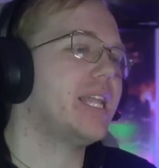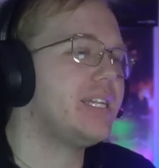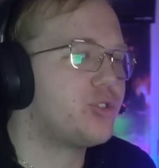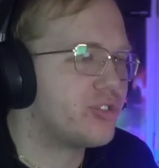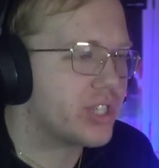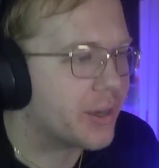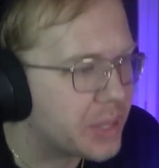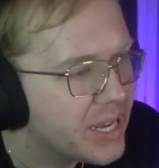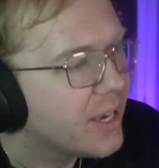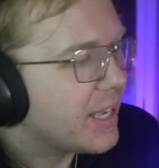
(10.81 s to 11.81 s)
Ladies and
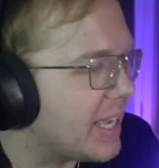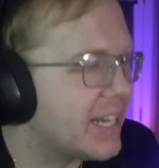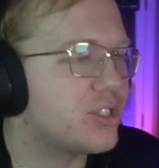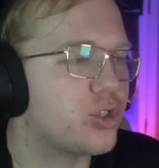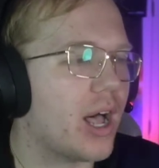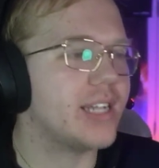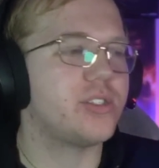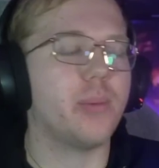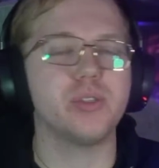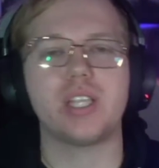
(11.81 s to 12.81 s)
gentlemen, it is not
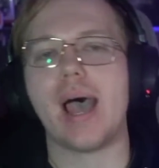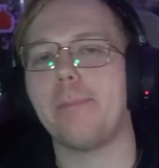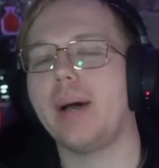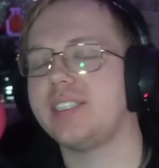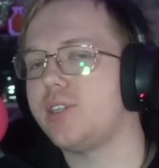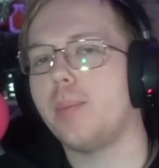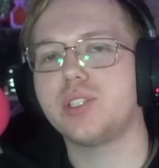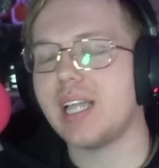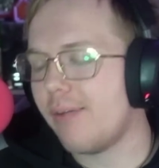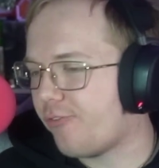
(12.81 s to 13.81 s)
double tap. My double
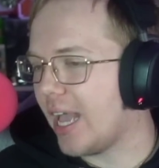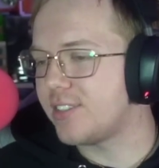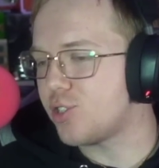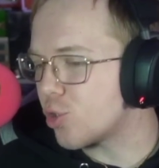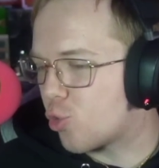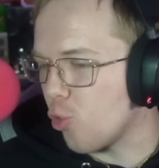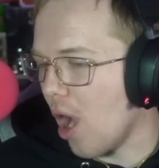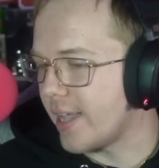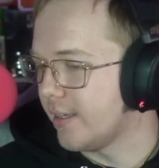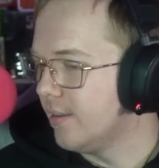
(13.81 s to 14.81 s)
tap fans, they're
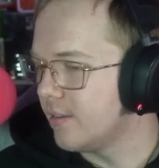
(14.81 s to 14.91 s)
crying.